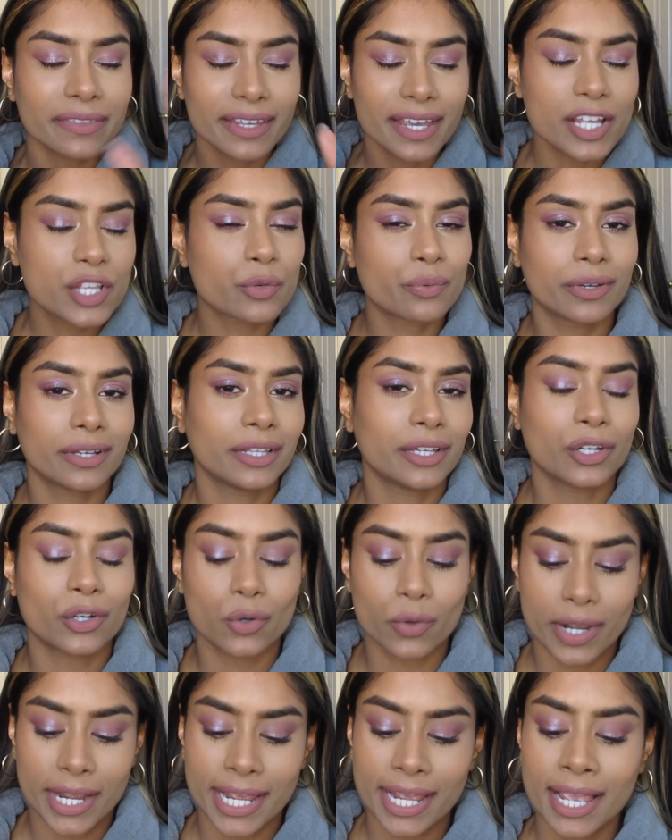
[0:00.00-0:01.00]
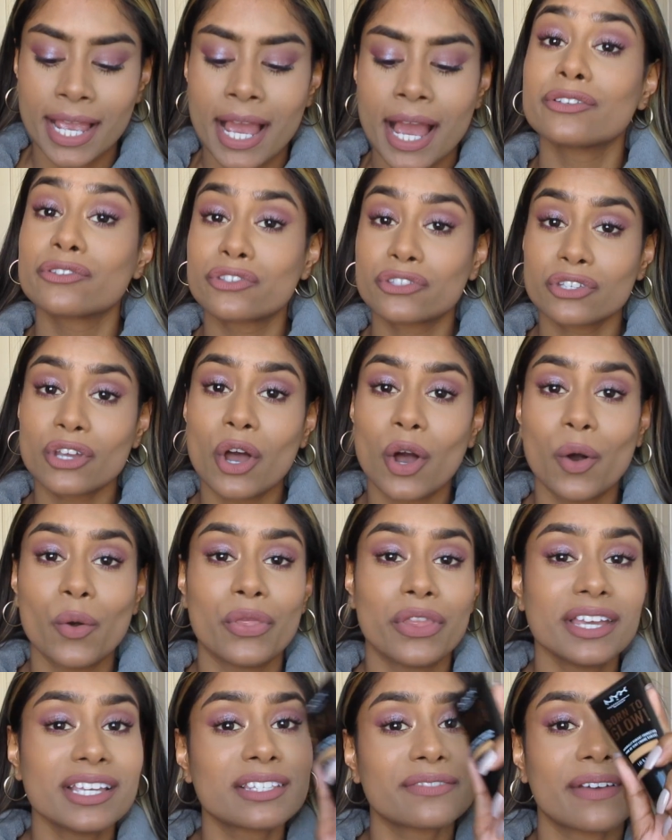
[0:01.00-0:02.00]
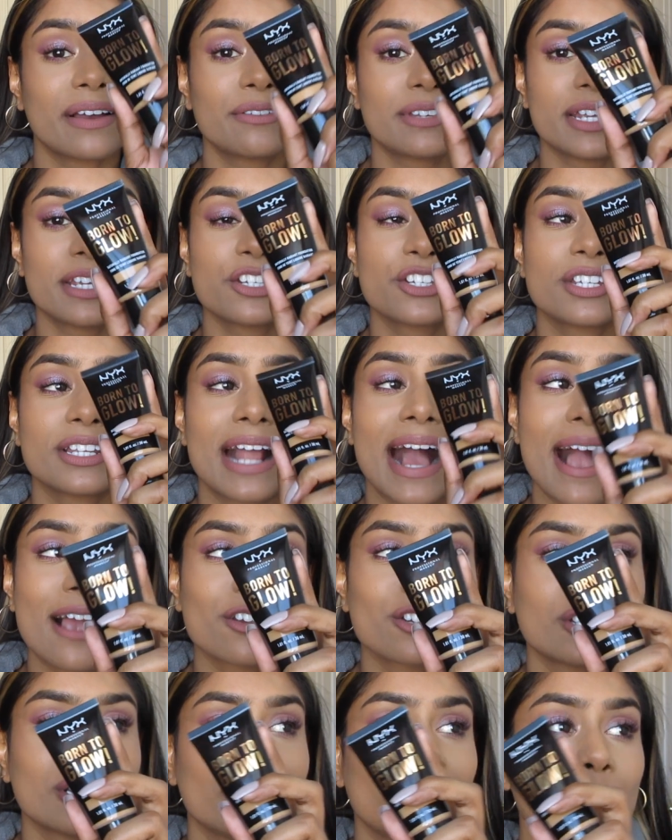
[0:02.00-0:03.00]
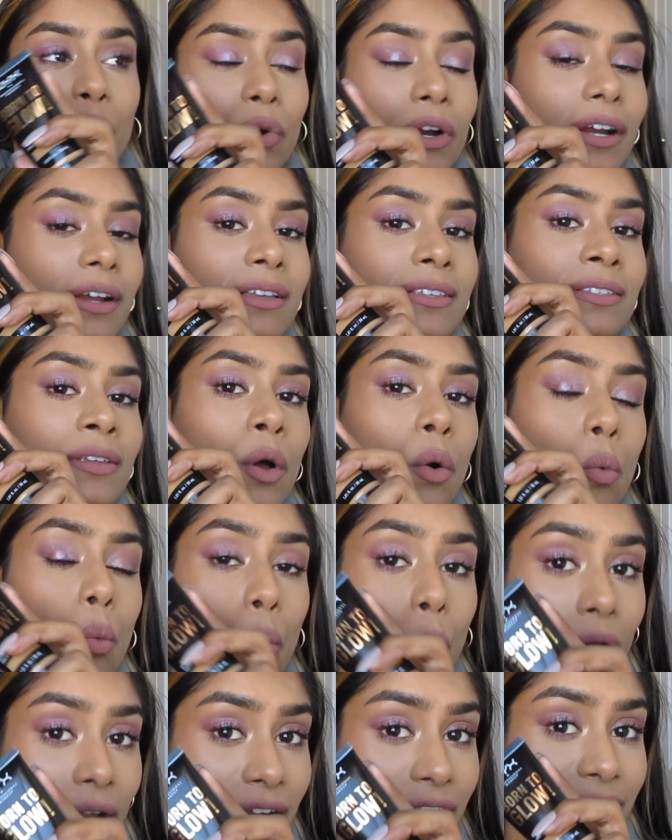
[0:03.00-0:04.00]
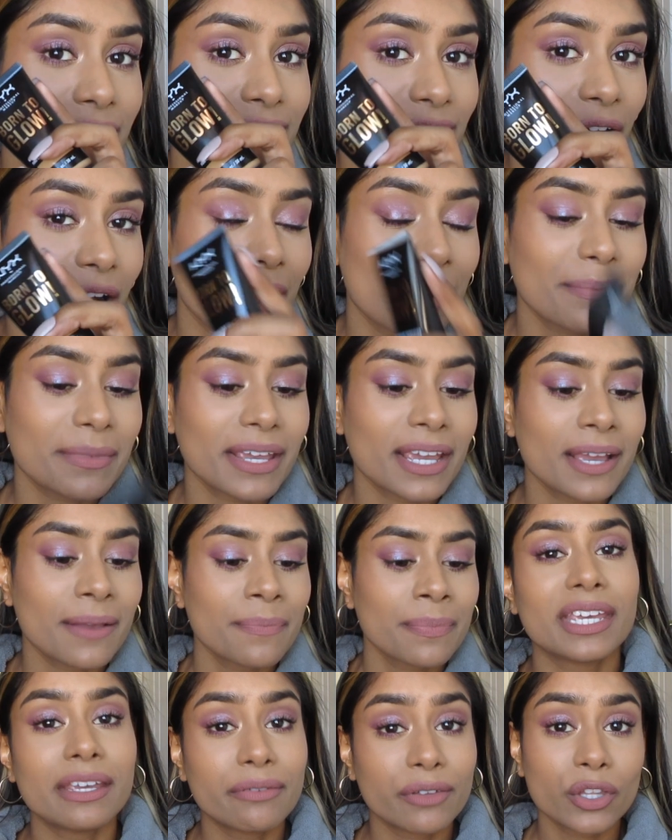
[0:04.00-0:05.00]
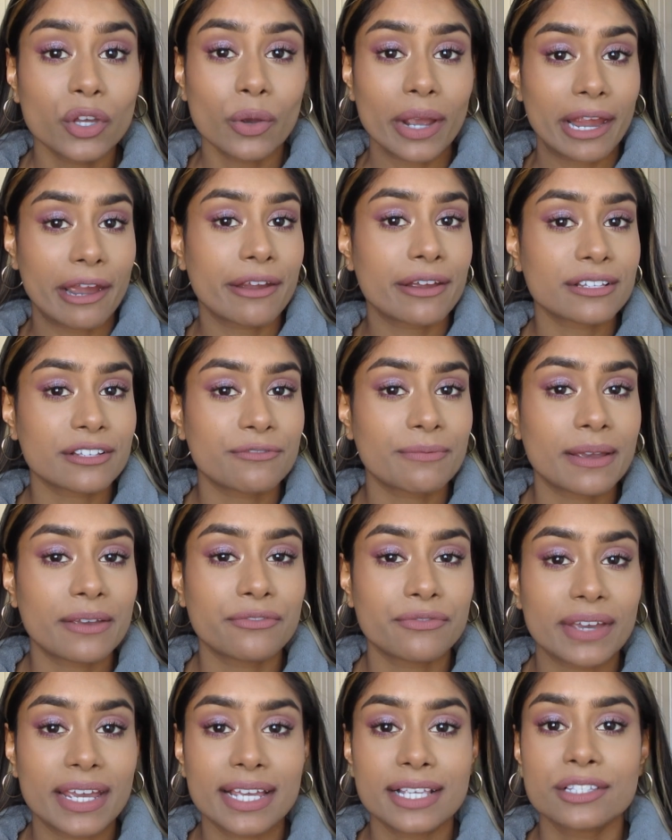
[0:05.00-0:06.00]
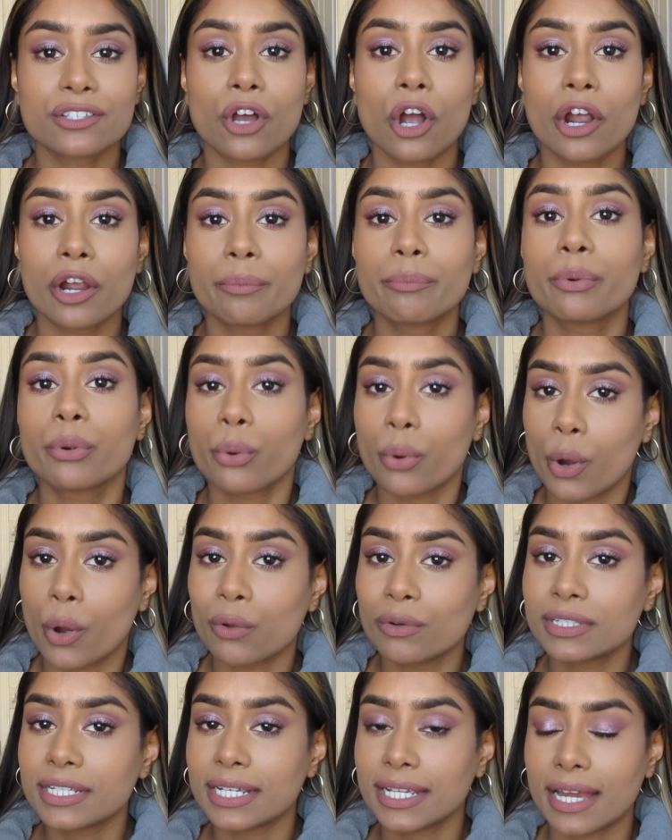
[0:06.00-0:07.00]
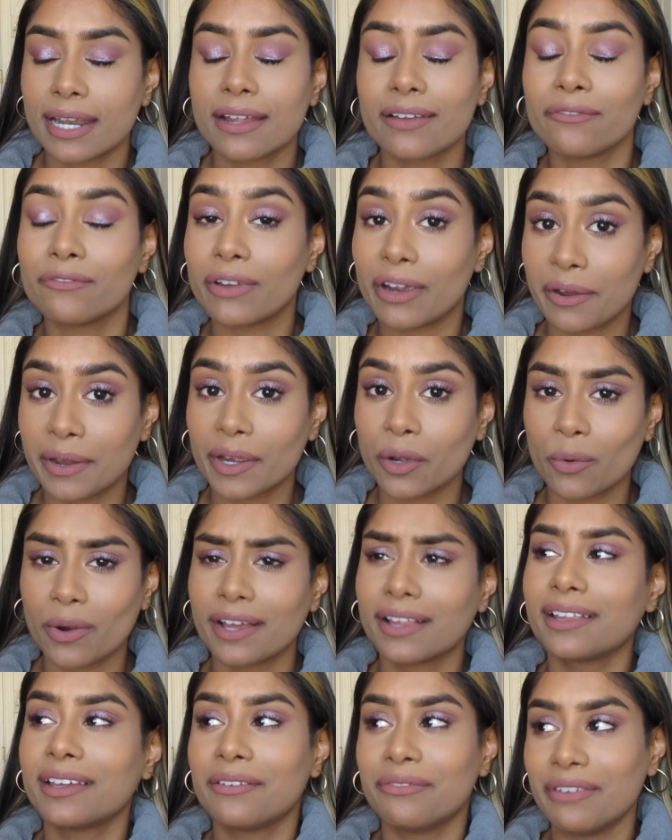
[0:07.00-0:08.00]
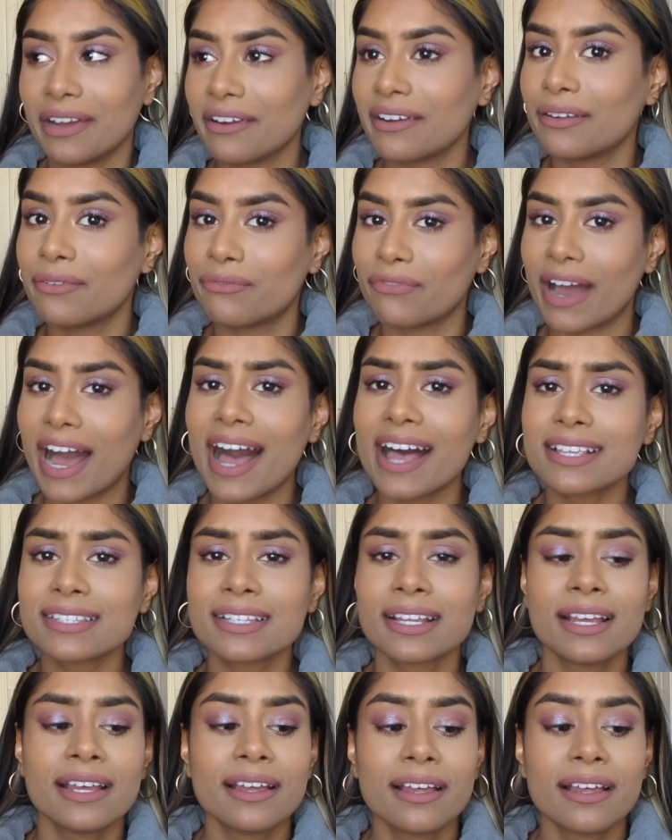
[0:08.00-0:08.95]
It's really annoying. So this foundation actually works wonders on me. Even though areas of my face are prone to getting very oily very fast,